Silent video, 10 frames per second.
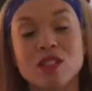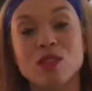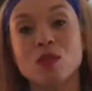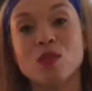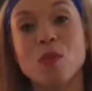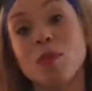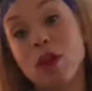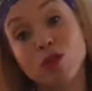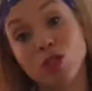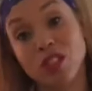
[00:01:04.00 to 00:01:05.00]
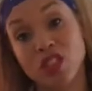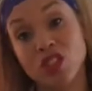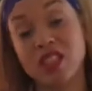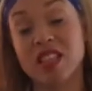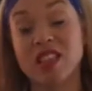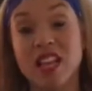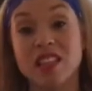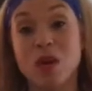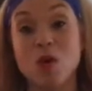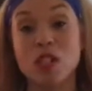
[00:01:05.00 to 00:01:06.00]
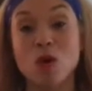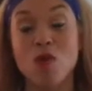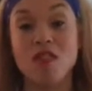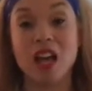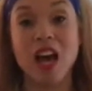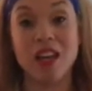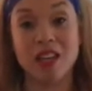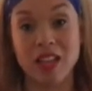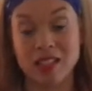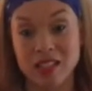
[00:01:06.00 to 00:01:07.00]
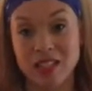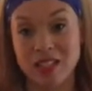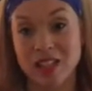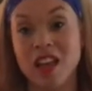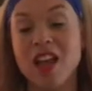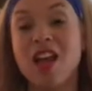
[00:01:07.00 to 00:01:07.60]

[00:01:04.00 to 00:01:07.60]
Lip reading: to build traditions and things that we do over the holiday season.